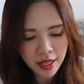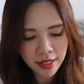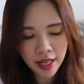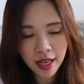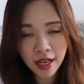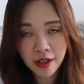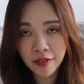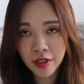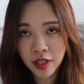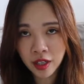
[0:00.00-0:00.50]
they
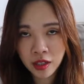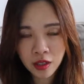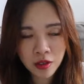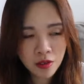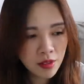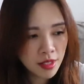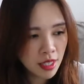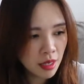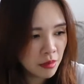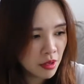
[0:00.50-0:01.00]
have the
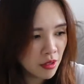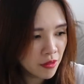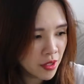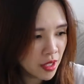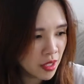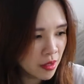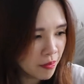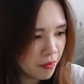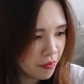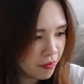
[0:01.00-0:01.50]
close-up of
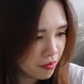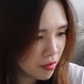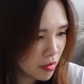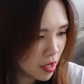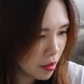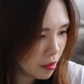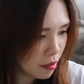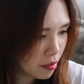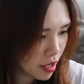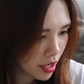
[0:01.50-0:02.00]
it,
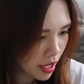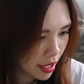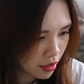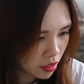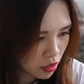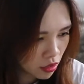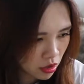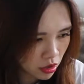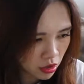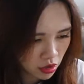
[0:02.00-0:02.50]
but I
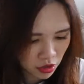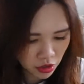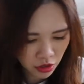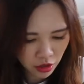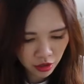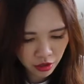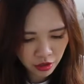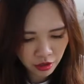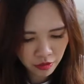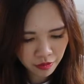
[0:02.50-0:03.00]
thought, you know,